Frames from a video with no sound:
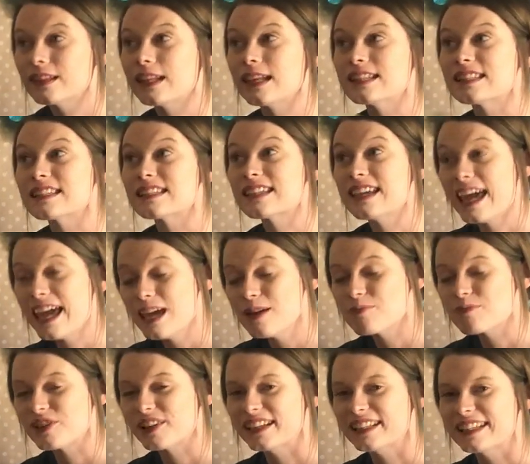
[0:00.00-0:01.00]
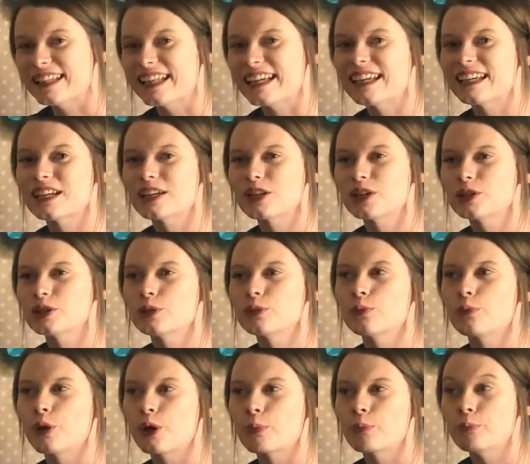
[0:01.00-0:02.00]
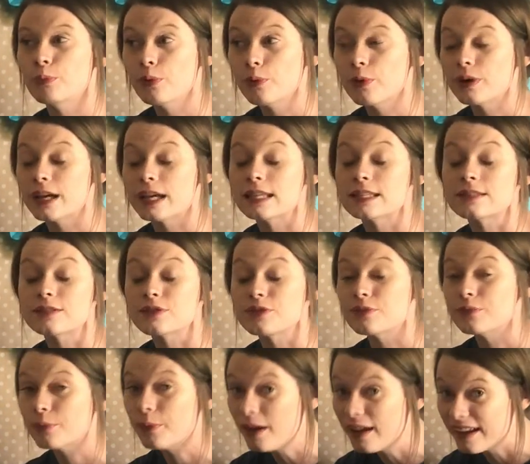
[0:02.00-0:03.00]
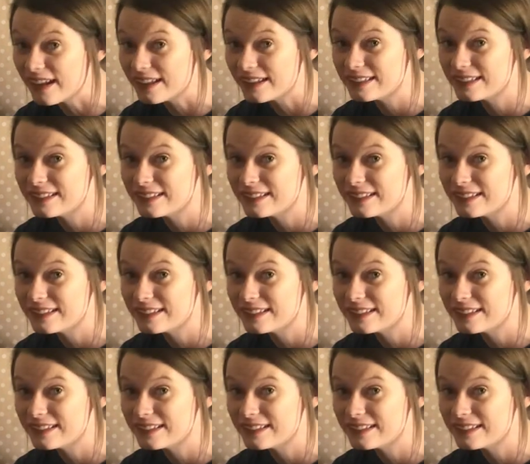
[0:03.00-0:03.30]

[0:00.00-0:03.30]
It's Camp Green Lake, where boys do what?